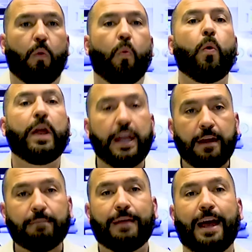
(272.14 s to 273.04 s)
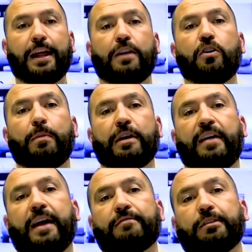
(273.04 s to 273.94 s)
We at
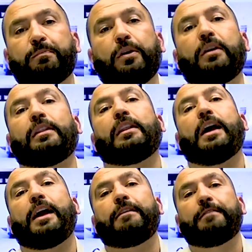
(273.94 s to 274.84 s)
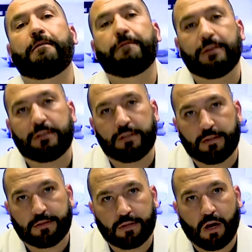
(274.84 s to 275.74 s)
Endobariatric put a lot of
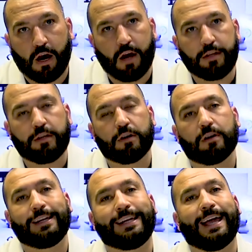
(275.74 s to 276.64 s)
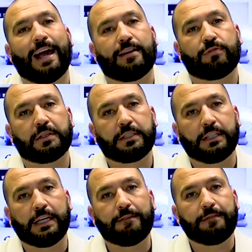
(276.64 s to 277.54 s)
emphasis on your gastric
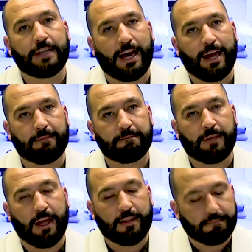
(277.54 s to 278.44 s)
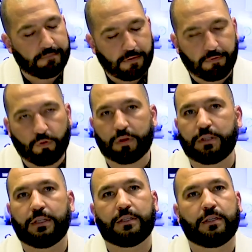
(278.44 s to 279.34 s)
sleeve diet, and of
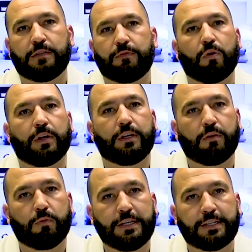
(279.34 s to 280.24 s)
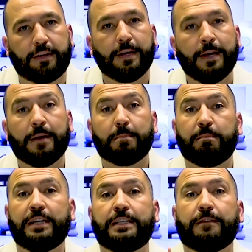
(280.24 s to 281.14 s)
course this is for a good reason,
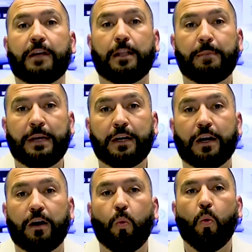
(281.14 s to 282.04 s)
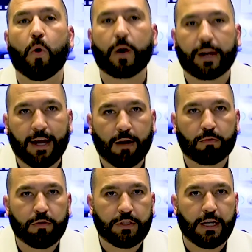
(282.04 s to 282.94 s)
but developing a workout
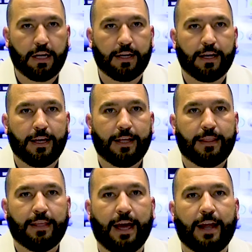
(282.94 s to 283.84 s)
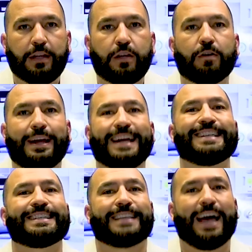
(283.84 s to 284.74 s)
routine that you're
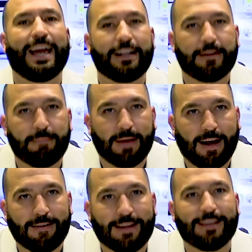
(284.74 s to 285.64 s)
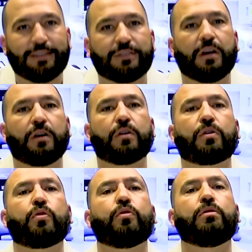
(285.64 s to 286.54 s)
excited about is
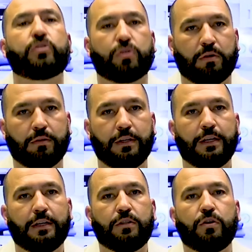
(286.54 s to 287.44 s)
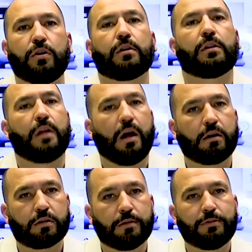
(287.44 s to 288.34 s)
crucial to your
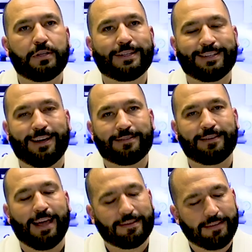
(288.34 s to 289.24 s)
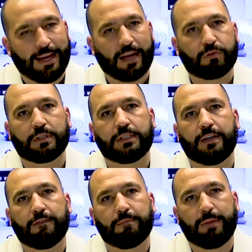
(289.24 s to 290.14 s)
long-term success as a gastric
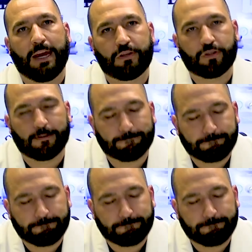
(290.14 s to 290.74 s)
sleeve patient.